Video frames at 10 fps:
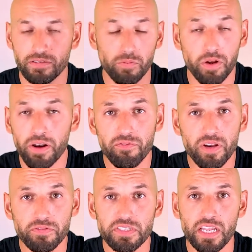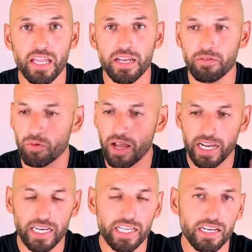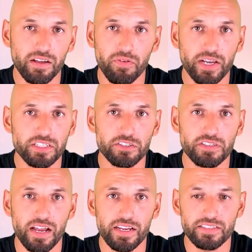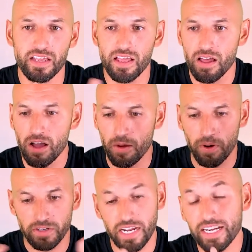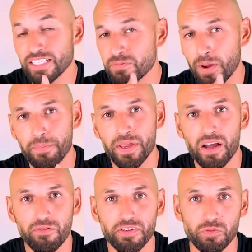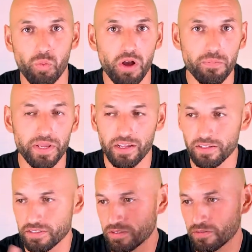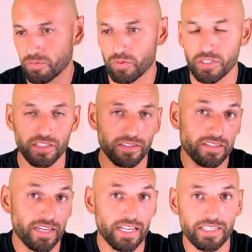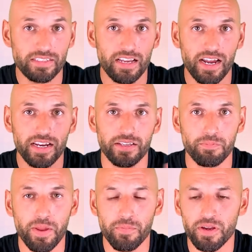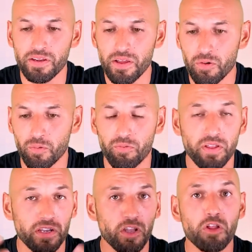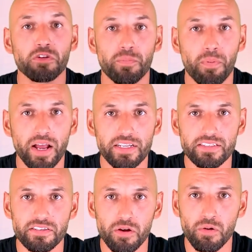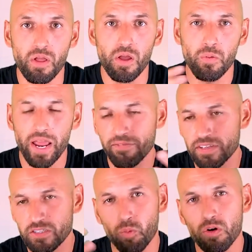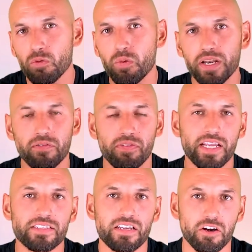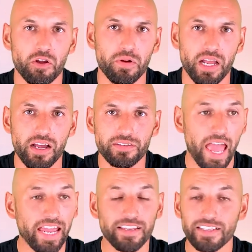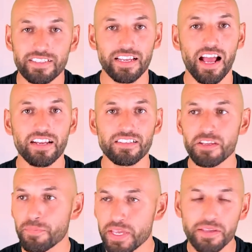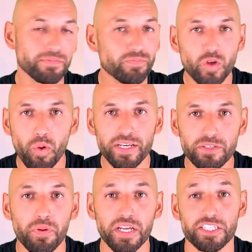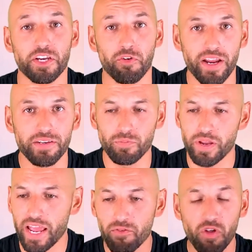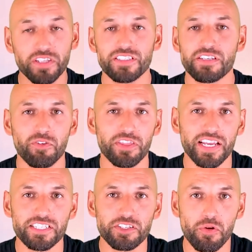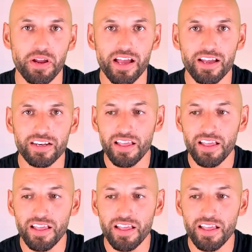we don't have enough sunlight. We're not getting enough exercise. Um, our diets might be off as well because we're just sitting inside and maybe we're feeling a little depressed. So we have this whirlwind of things that are going on. And this can honestly be quite depressing, right? We have all these different things going on.